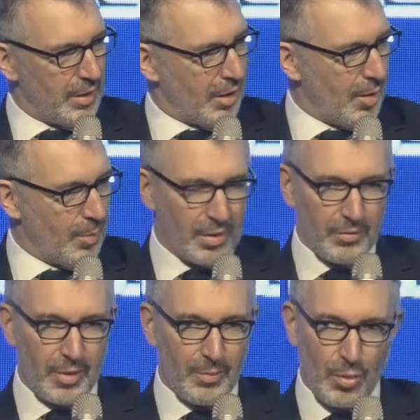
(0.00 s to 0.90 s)
a couple
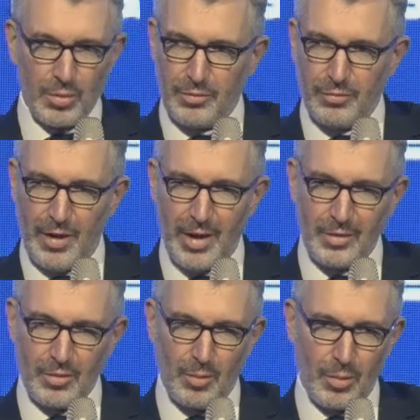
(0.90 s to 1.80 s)
of important
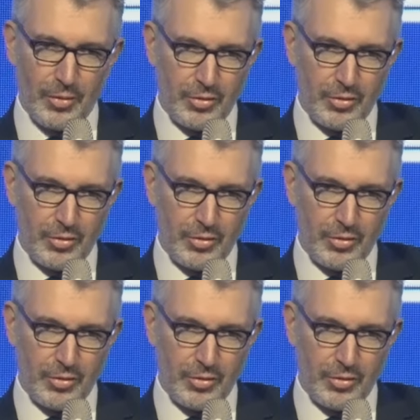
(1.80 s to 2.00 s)
facts are worth